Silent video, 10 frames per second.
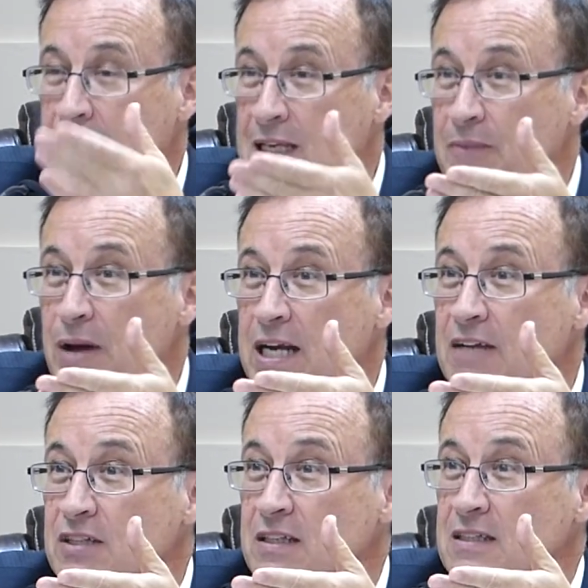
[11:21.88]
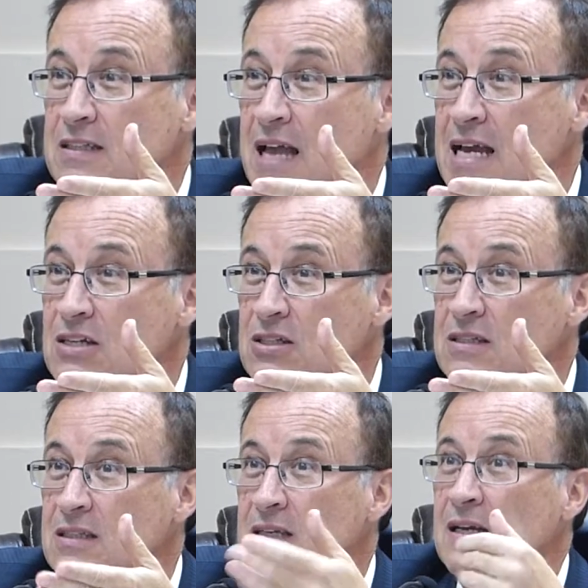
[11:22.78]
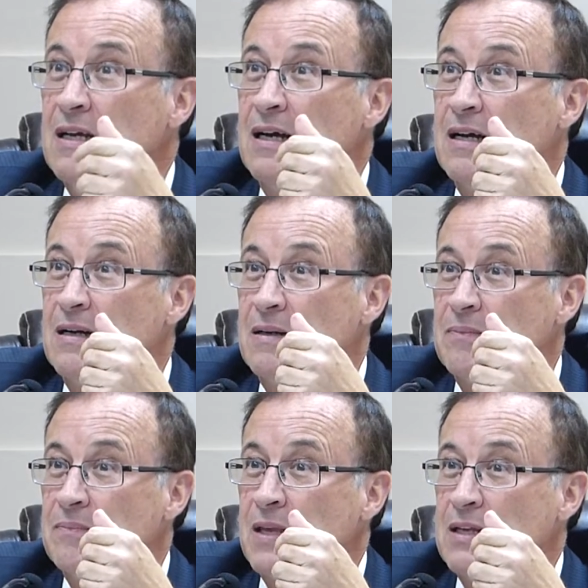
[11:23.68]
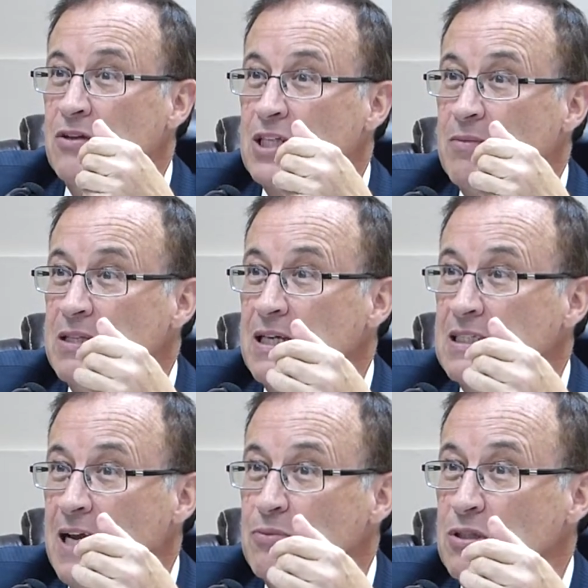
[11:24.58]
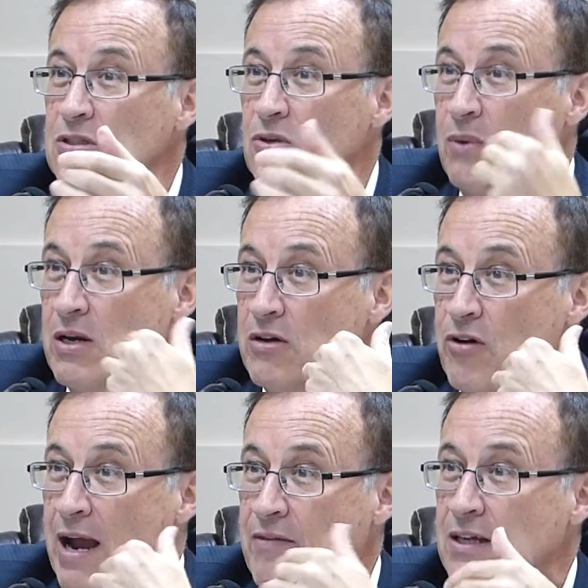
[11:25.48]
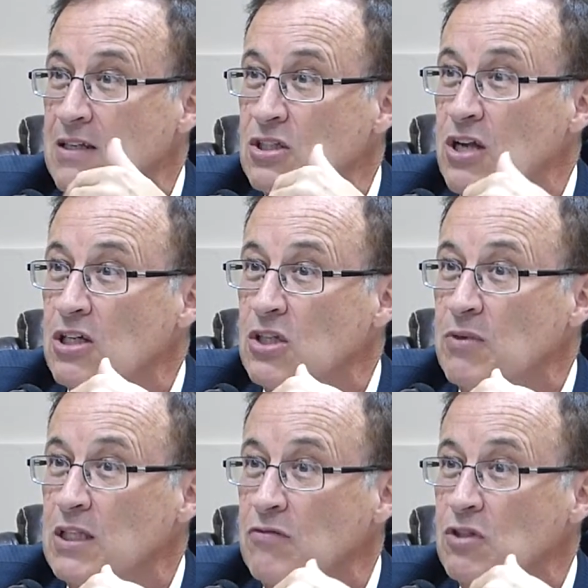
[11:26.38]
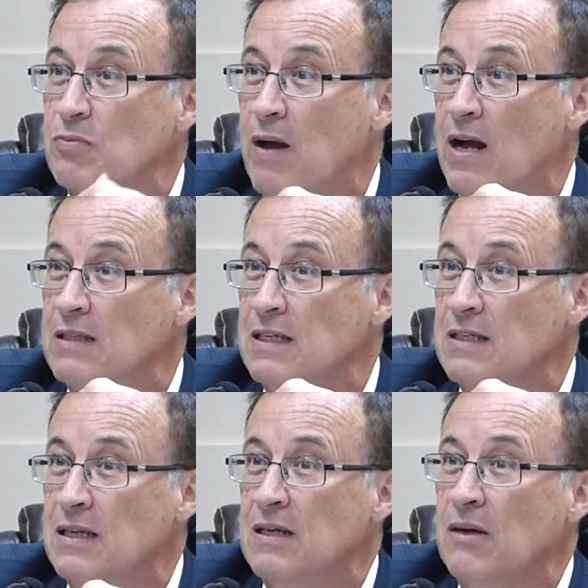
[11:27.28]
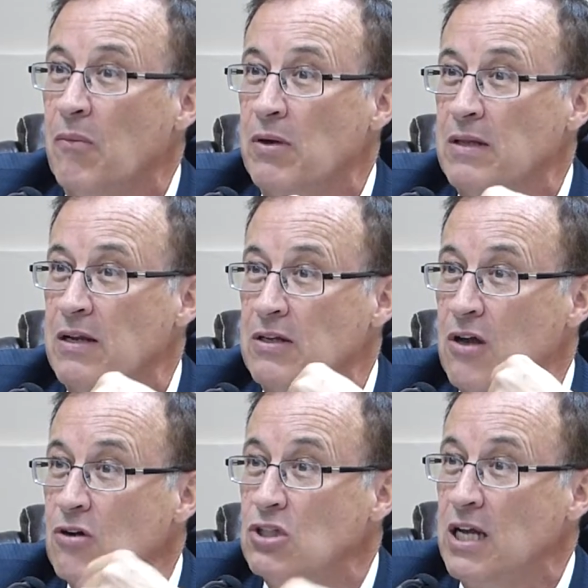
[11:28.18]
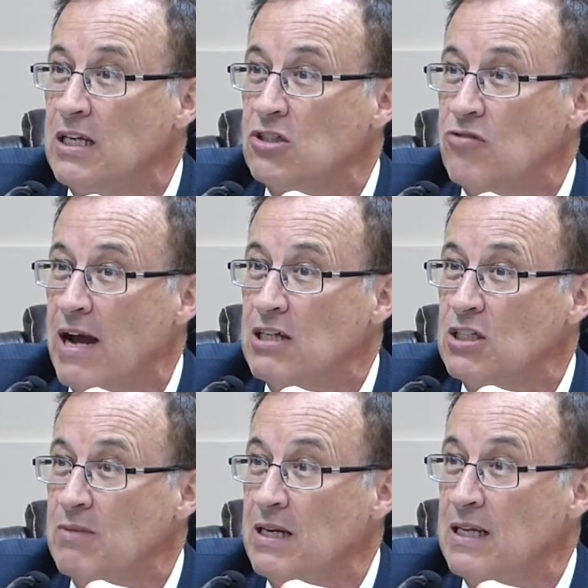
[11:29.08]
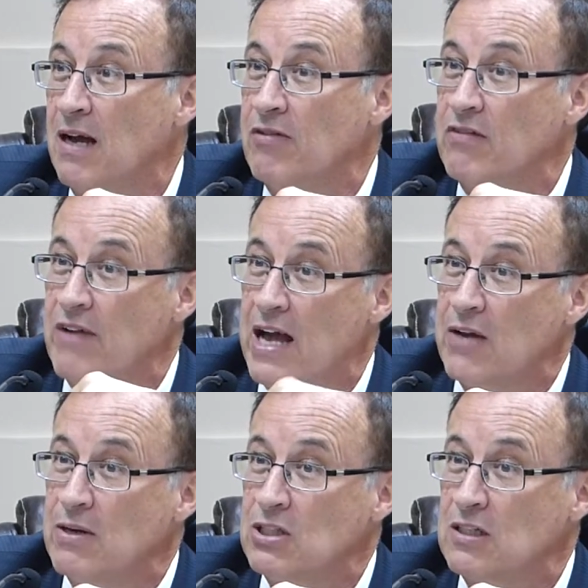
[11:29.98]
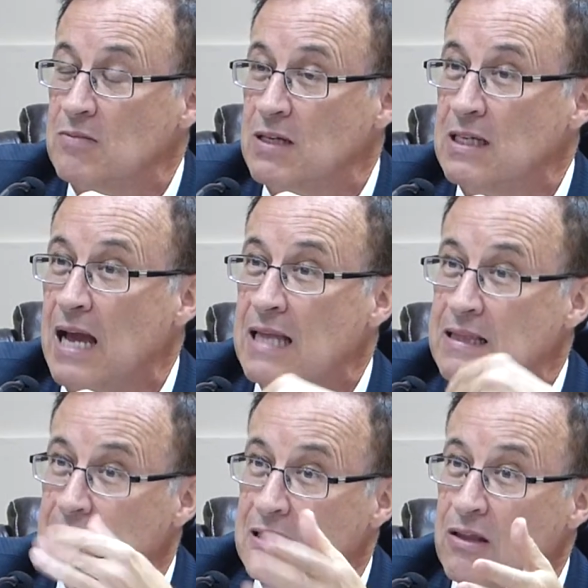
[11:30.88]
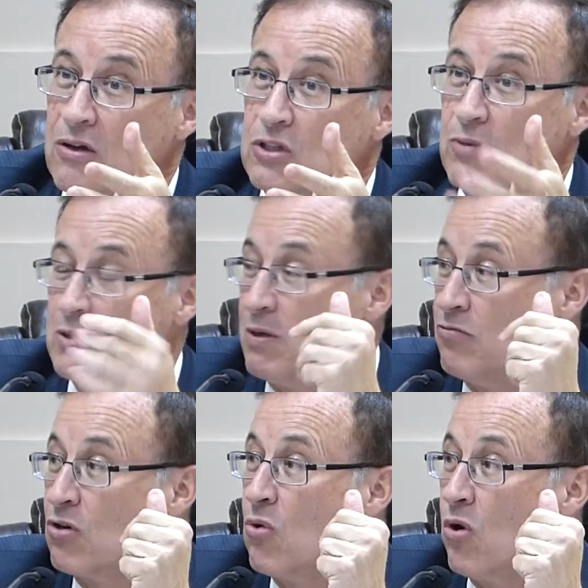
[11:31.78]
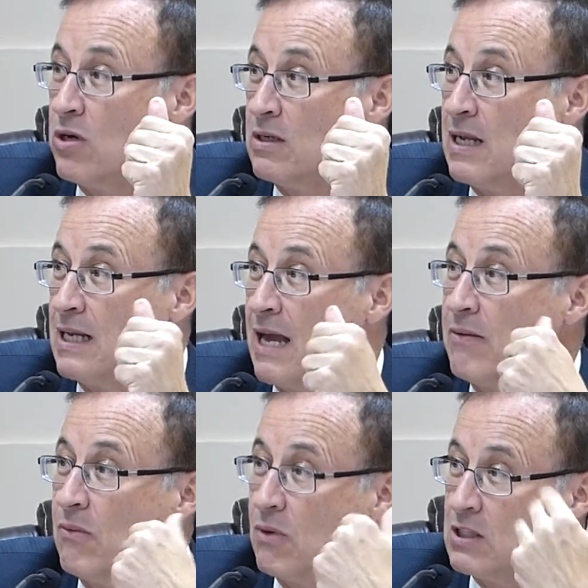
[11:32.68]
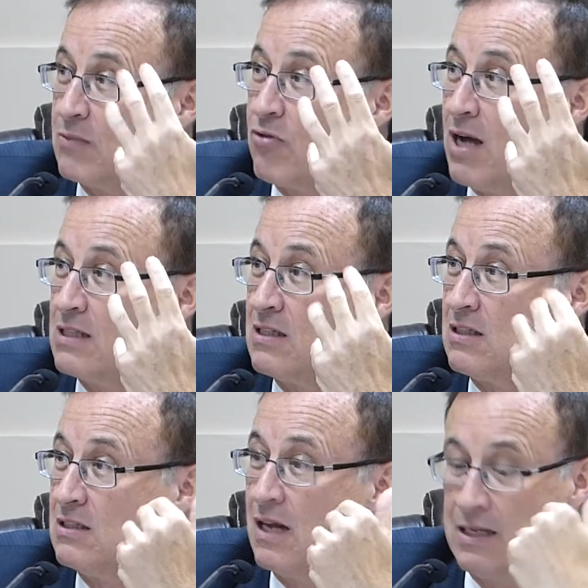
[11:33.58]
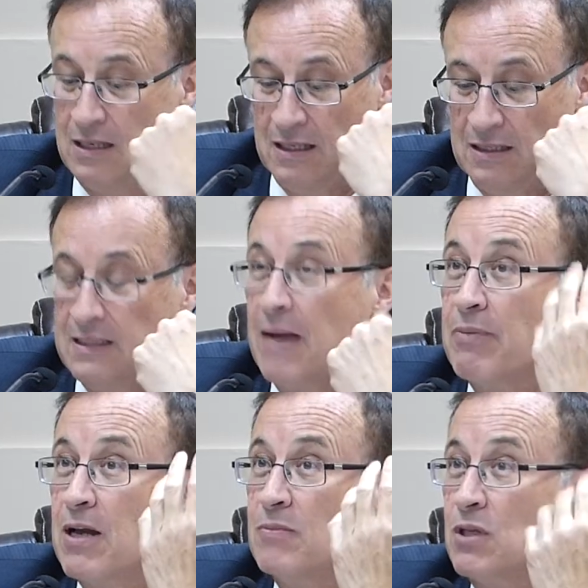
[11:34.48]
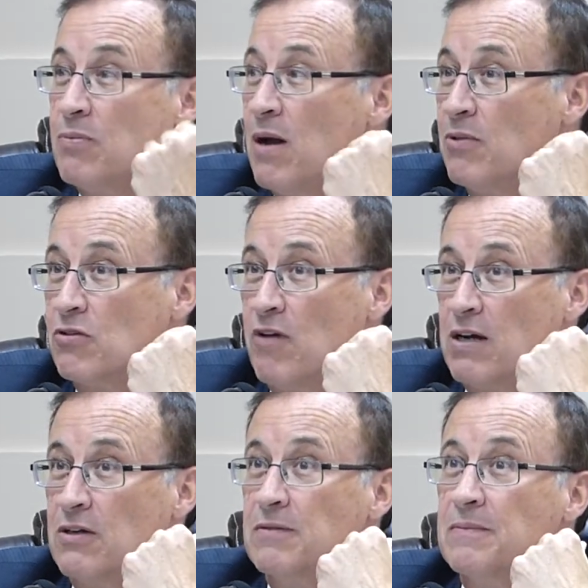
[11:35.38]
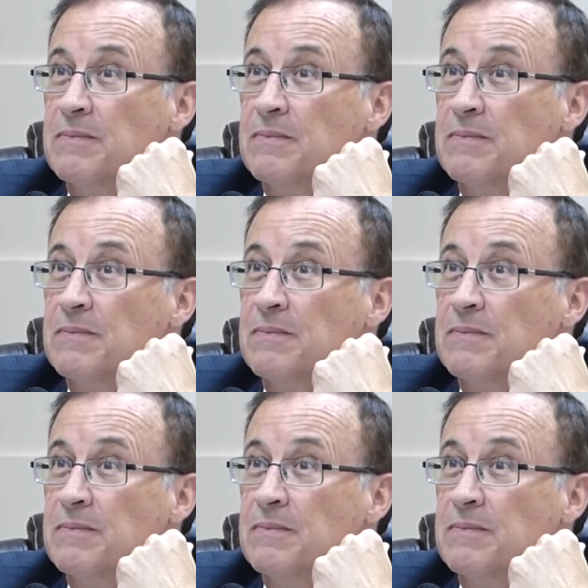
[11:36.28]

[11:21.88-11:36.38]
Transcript: Competitive solicitations, some of the exceptions are when you're having a discussion with the respondent, when a negotiating strategy meeting of an evaluation committee, and those must be recorded. And again, once the process is done, that becomes a public record.